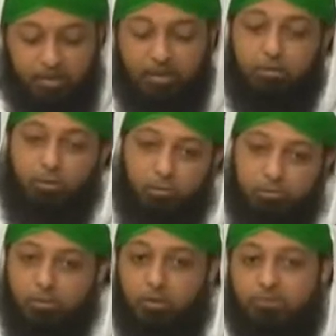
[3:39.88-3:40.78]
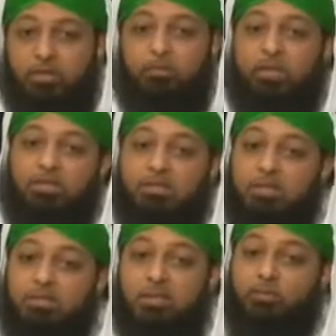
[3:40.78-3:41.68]
And the owner of that place,
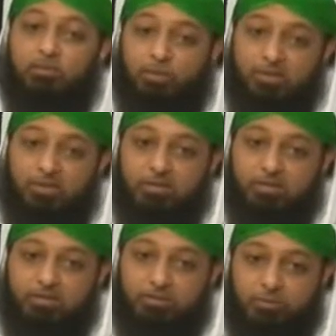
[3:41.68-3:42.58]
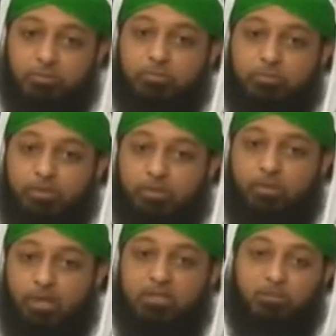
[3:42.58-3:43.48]
his name was Badr, so the
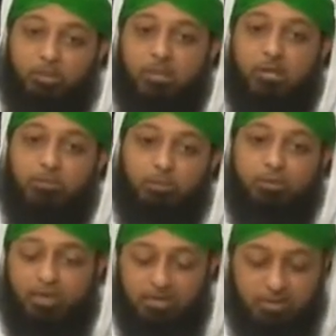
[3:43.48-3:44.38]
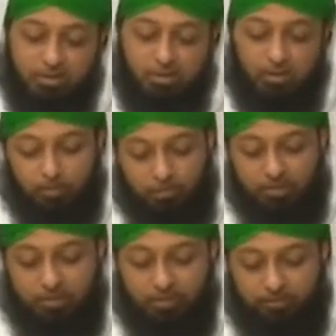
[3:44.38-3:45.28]
place became known as
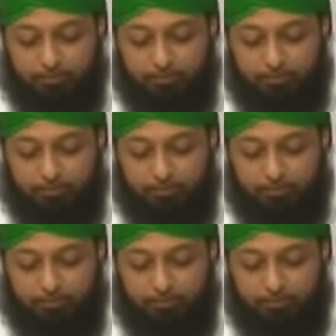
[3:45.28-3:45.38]
Badr.